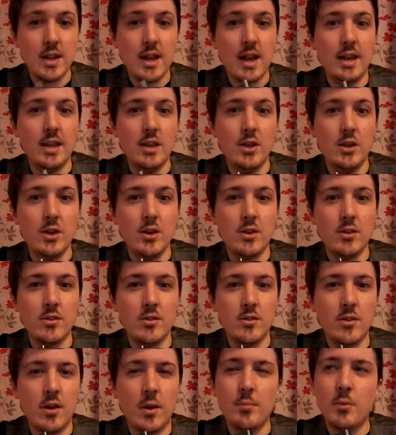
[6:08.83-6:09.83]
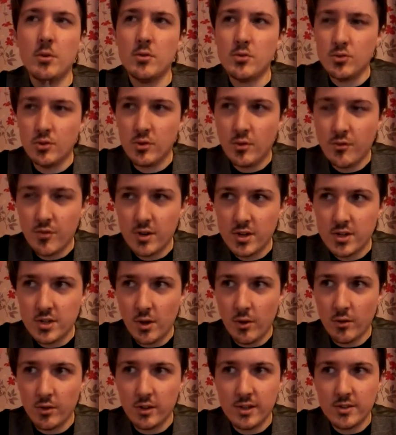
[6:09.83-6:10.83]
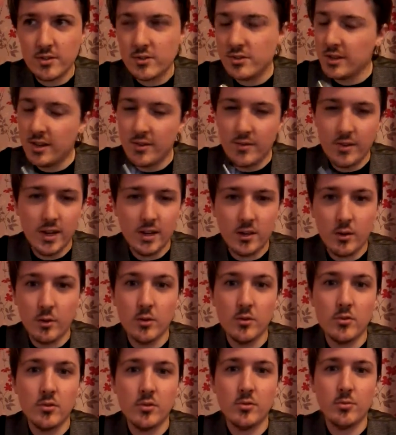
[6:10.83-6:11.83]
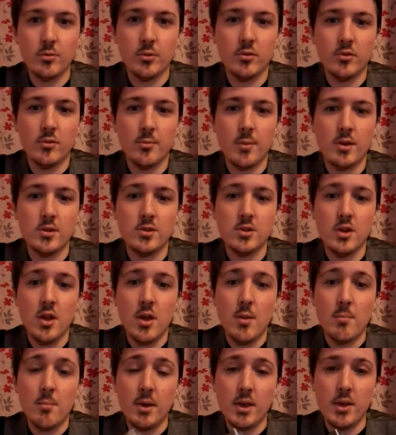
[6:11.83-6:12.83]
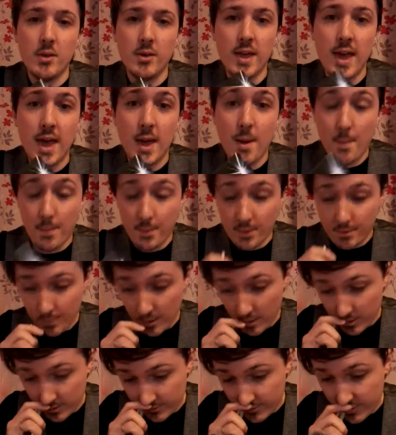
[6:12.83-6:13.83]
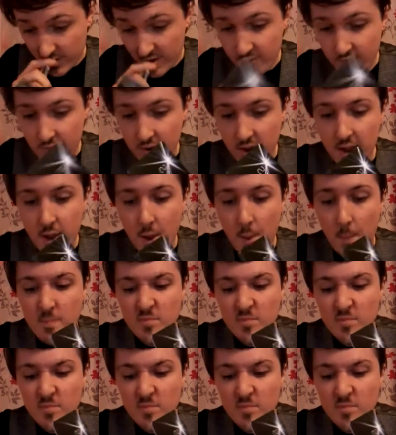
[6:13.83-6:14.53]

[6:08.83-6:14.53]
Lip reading: And you can, I'm not sure the threshold of this because I really don't use this one so much, but you get Sparks for every